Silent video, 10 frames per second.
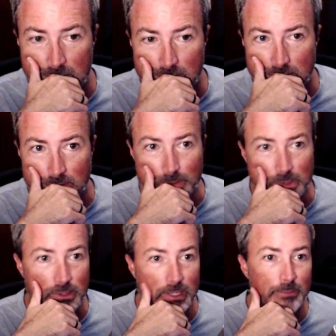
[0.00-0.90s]

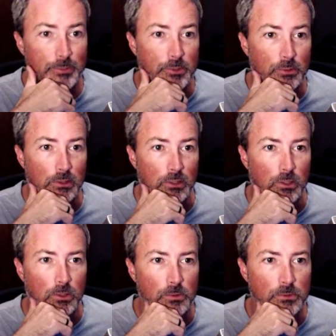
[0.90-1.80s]
subscribe to our
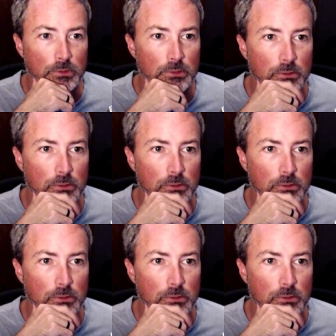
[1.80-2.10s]
own